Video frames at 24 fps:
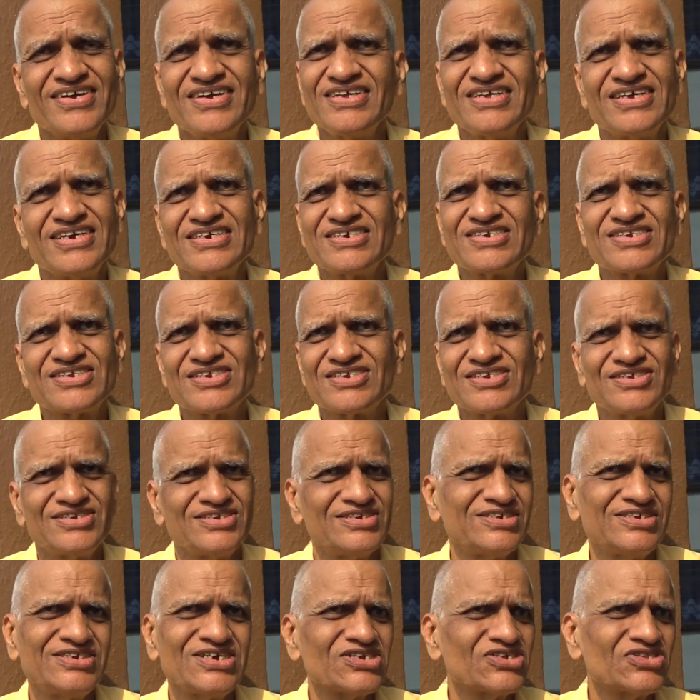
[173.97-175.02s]
It's
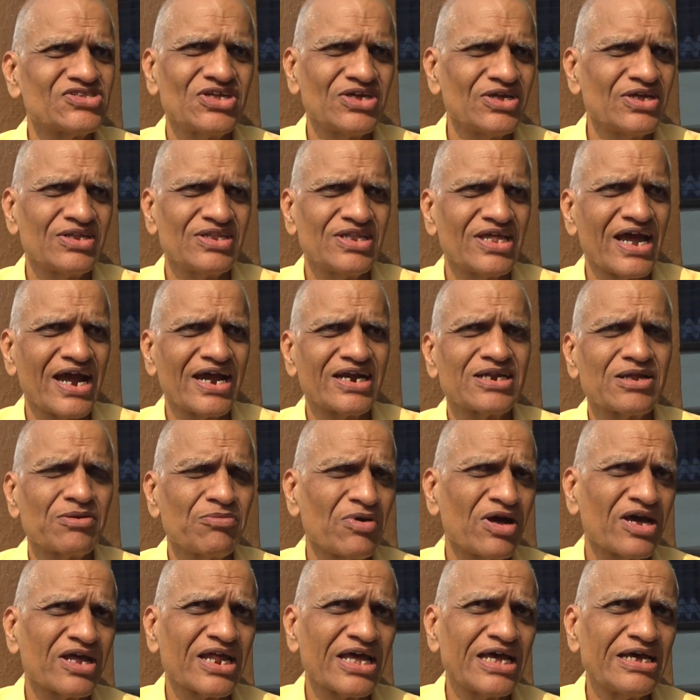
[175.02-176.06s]
just the atom
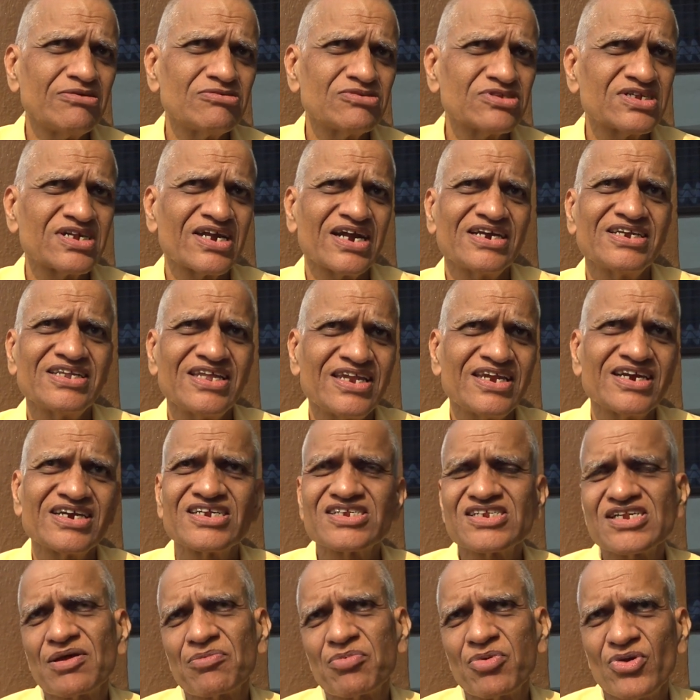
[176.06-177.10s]
arrives and then it
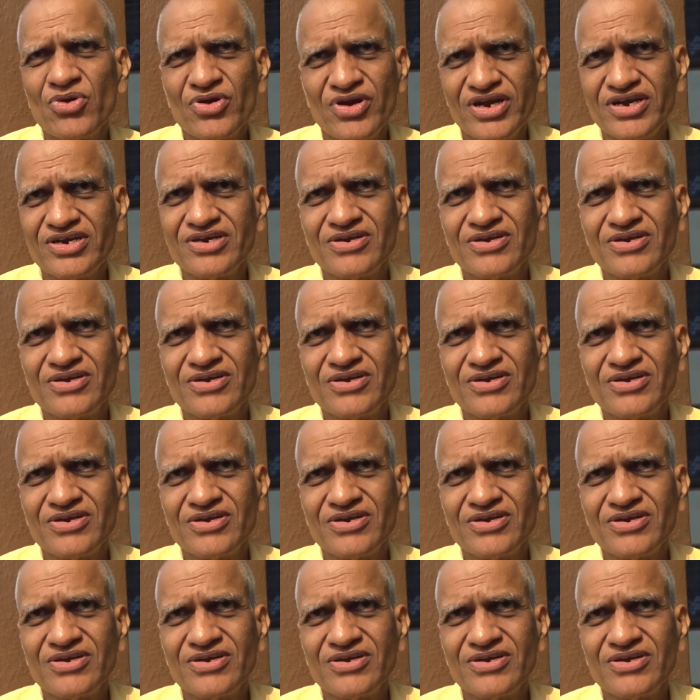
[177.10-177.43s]
is uploaded.